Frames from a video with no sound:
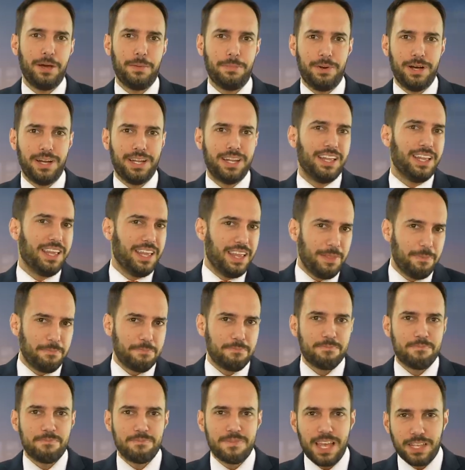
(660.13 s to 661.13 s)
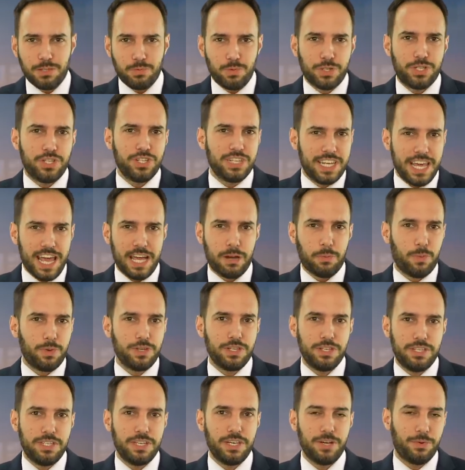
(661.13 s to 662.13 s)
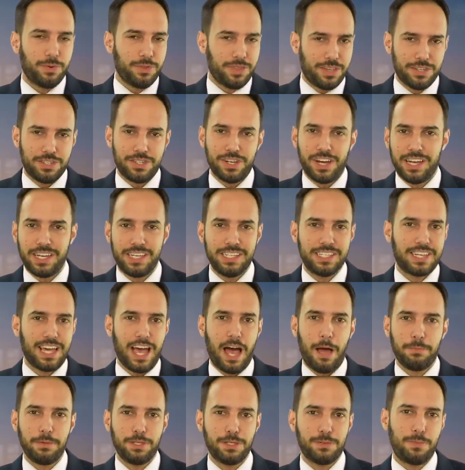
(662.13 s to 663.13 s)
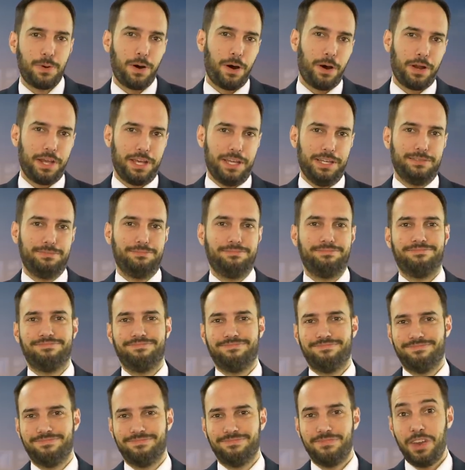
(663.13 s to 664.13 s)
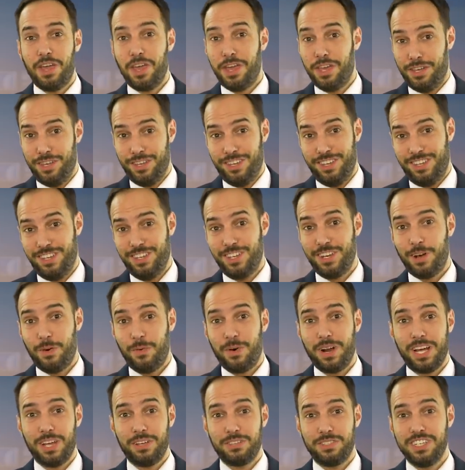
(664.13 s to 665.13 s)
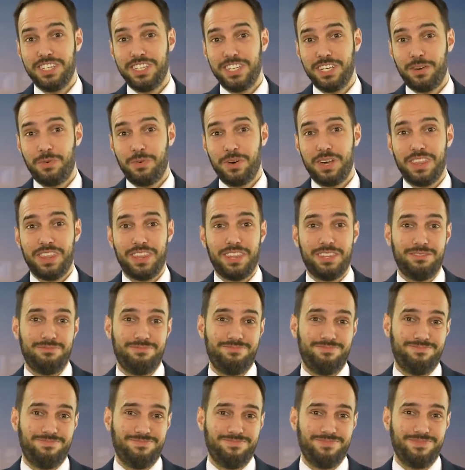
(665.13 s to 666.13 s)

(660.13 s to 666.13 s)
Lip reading: But that's what you get when you deal with the Chinese Communist Party. You know what else you deal with?